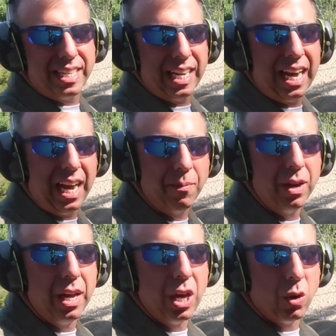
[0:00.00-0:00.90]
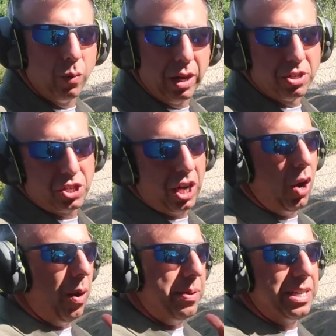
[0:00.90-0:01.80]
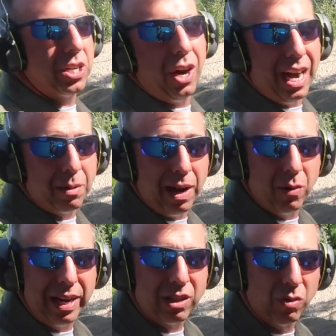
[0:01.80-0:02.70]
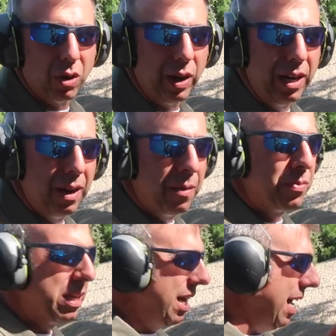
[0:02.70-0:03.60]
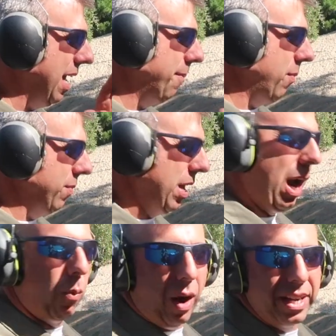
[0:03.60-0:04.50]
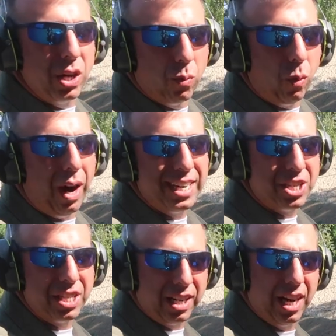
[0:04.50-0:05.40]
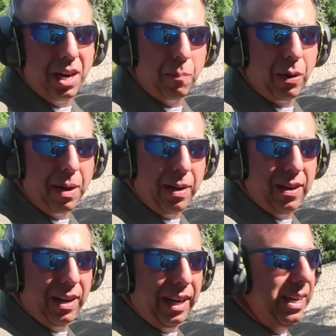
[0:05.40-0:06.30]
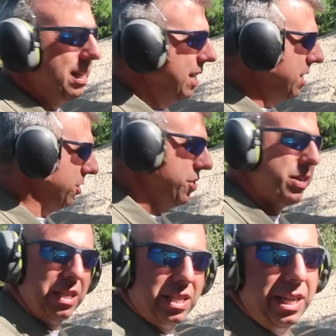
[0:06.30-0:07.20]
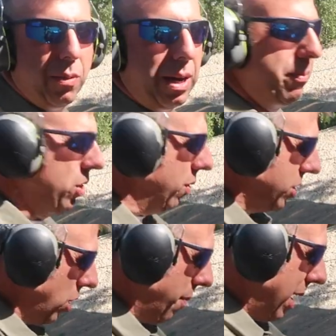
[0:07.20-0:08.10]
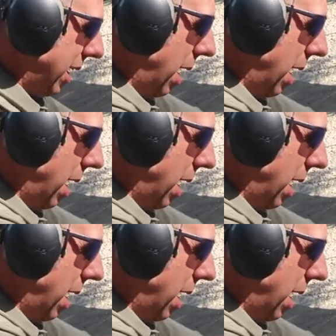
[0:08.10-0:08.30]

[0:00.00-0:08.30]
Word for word: at a time, real slow. I'm gonna talk my way through it, and, I'm, and I want you to watch the gun primarily so you can see what I'm doing. So I'm gonna